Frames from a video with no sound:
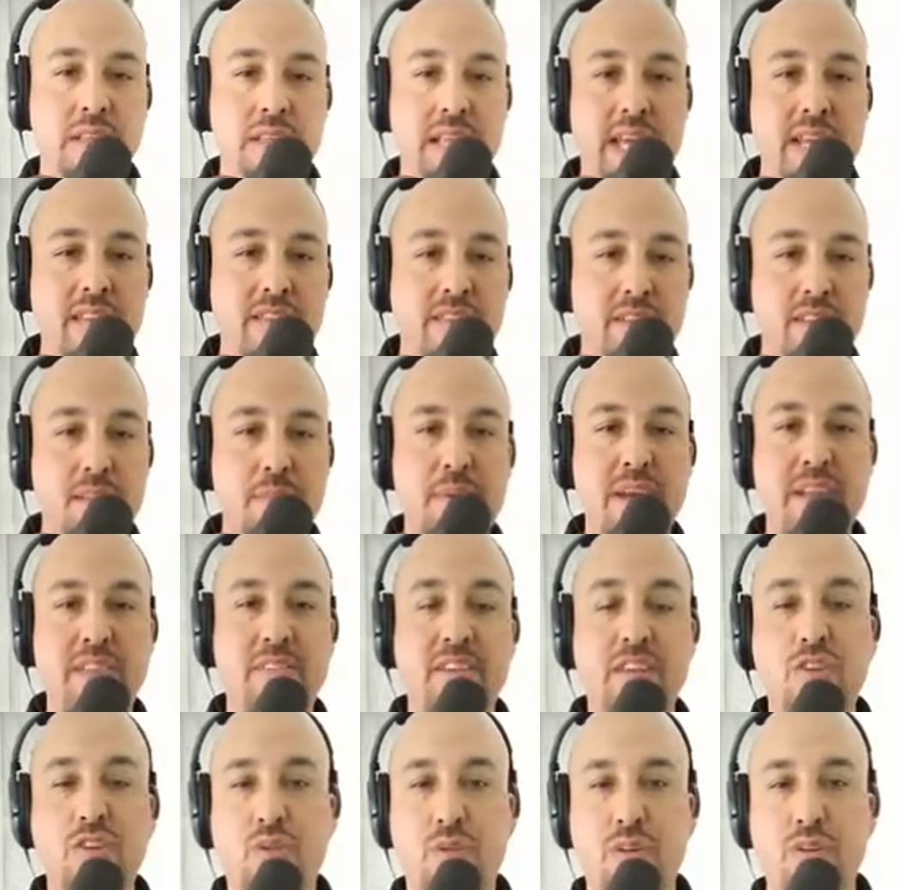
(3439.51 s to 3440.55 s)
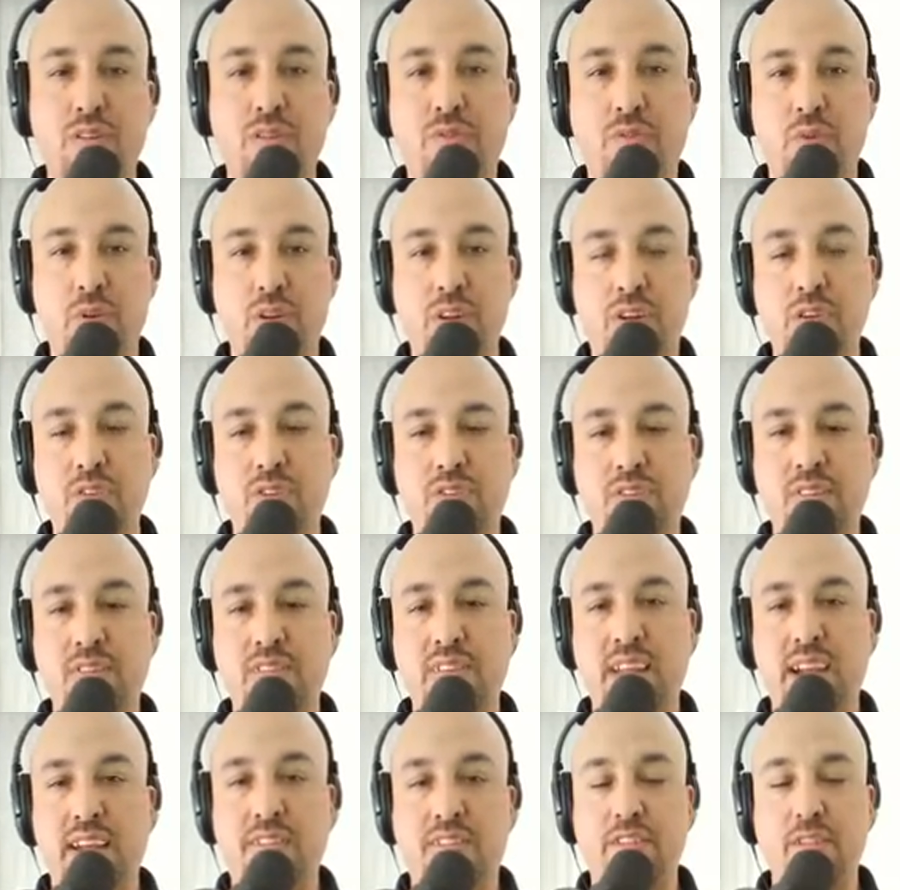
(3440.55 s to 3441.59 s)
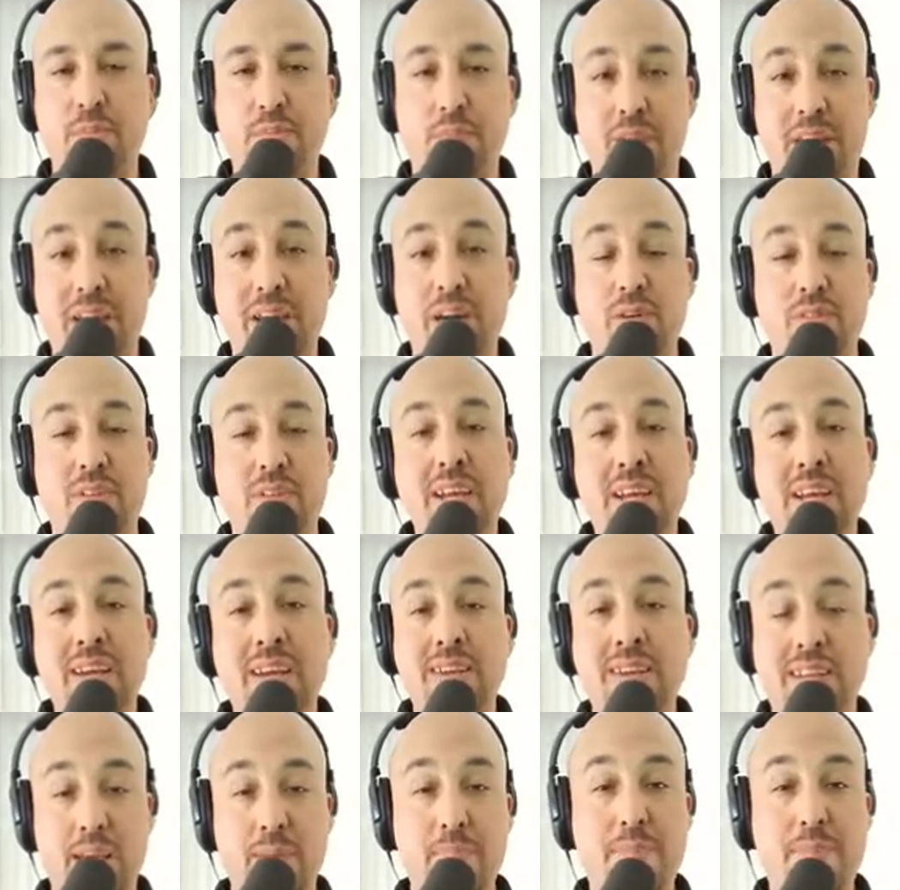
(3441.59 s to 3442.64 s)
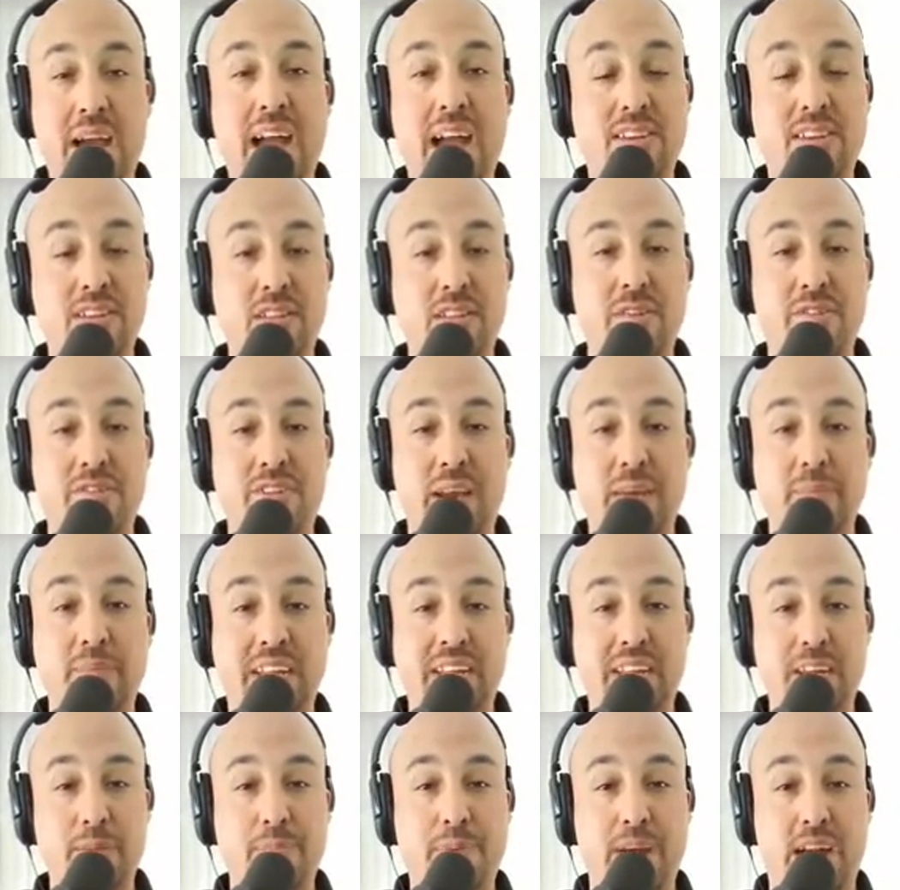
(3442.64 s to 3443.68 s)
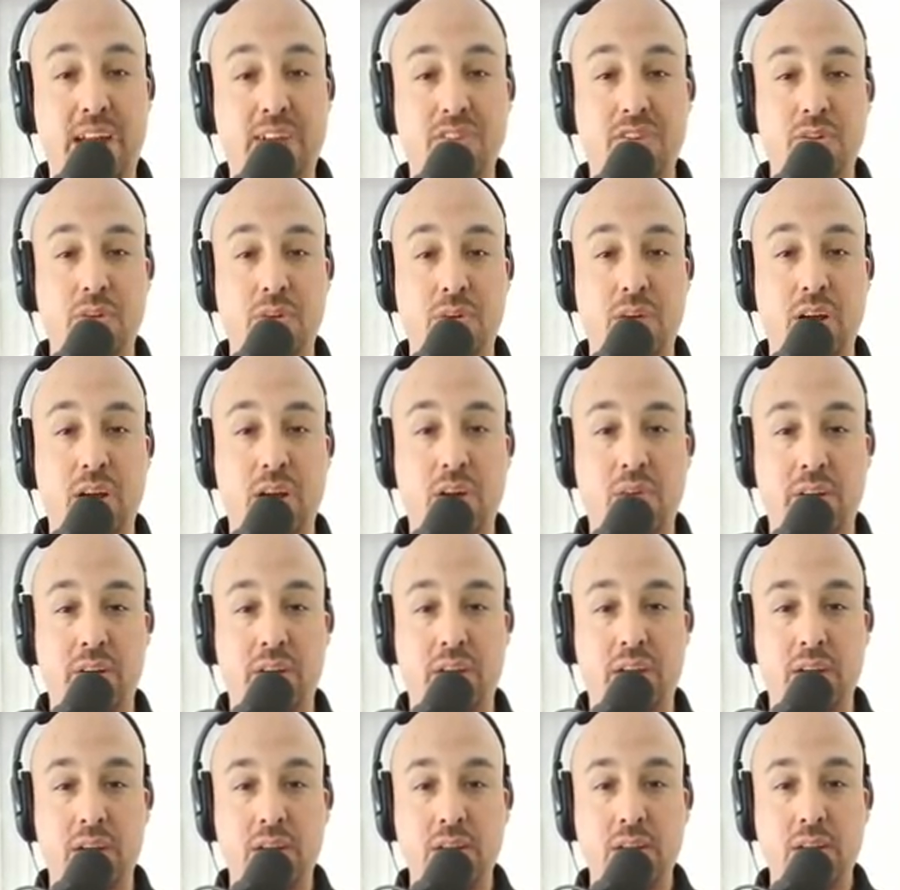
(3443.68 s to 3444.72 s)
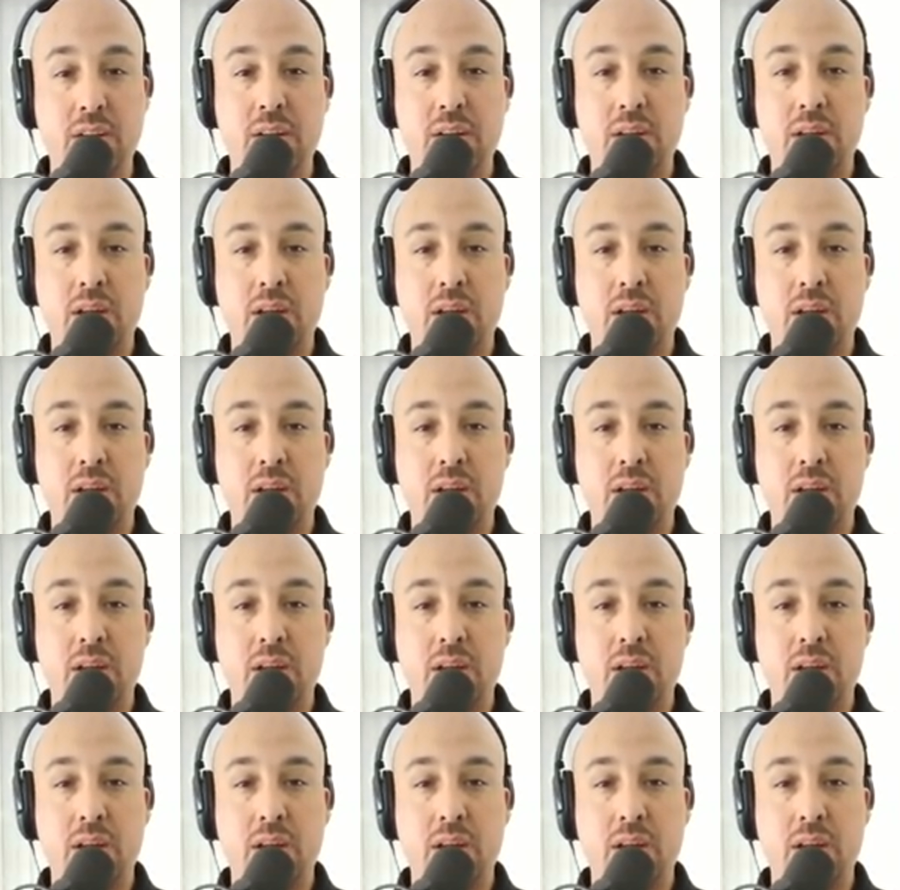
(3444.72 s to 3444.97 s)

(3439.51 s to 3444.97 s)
that it's in the best interest for Houston Texan players to get back to their family, get back to their area.